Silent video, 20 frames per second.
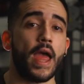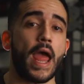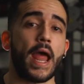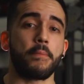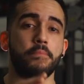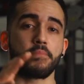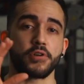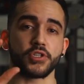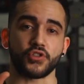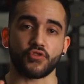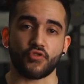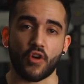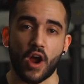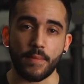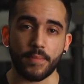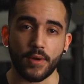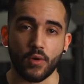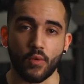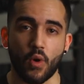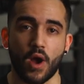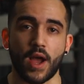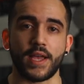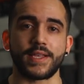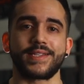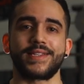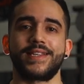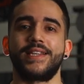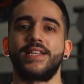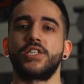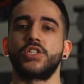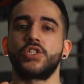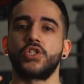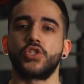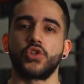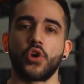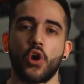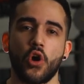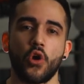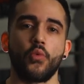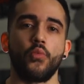and prescribe it wisely
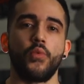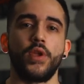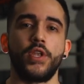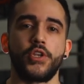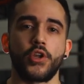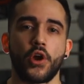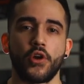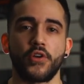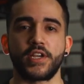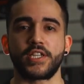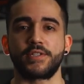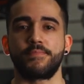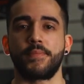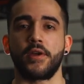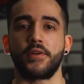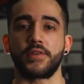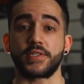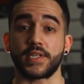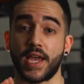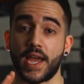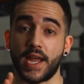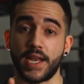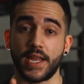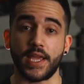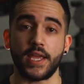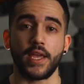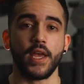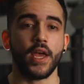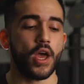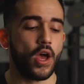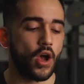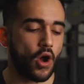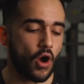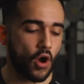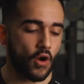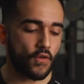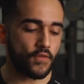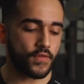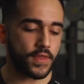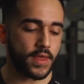so we don't experience any
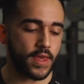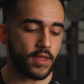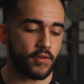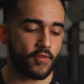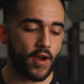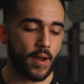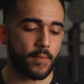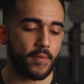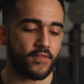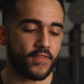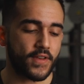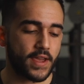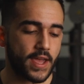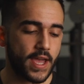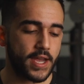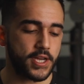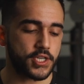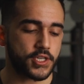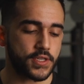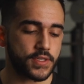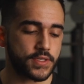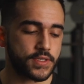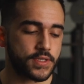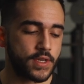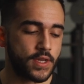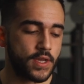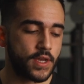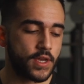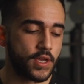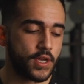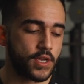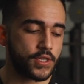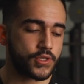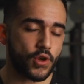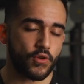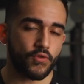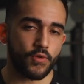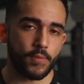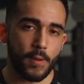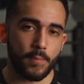of the ramifications.
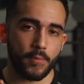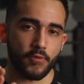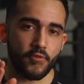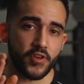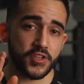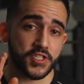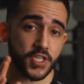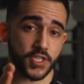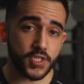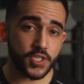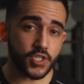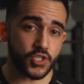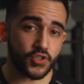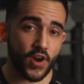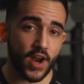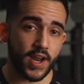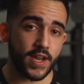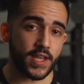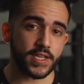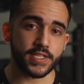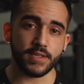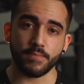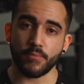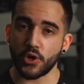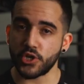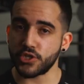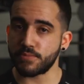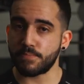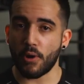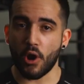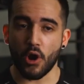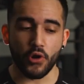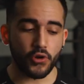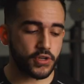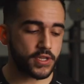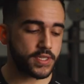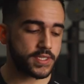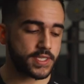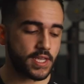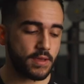So remember, resistance training is the most
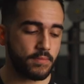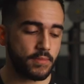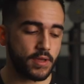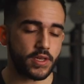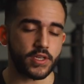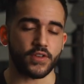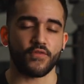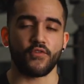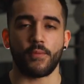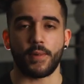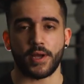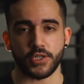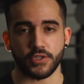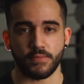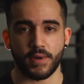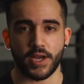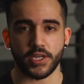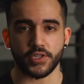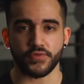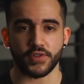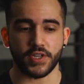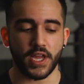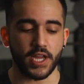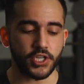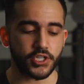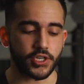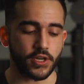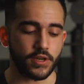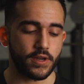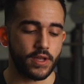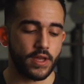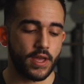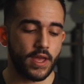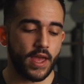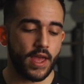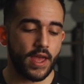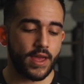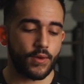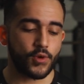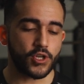potent stimulus for muscle mass retention,
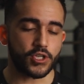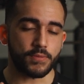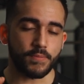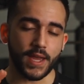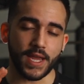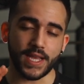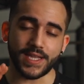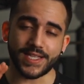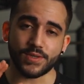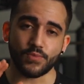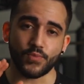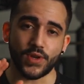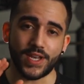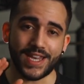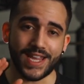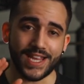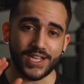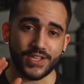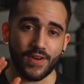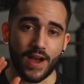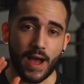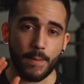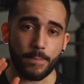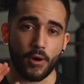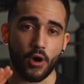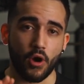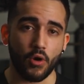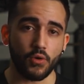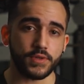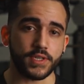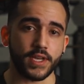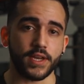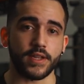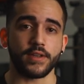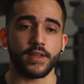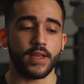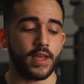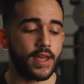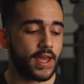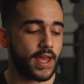which means we need to uphold
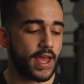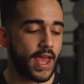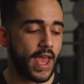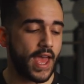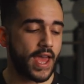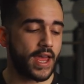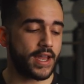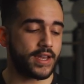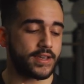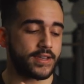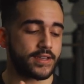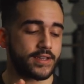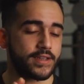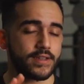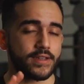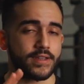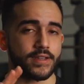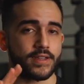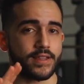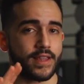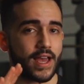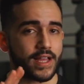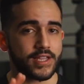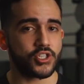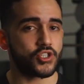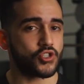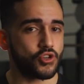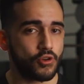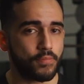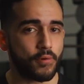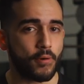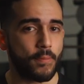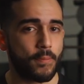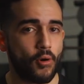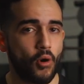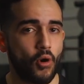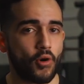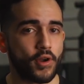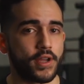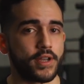it, and that's super
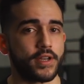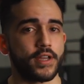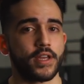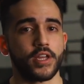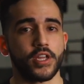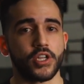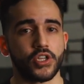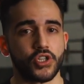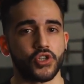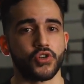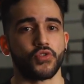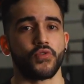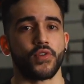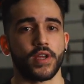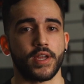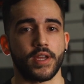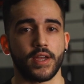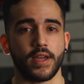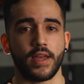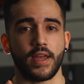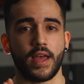important during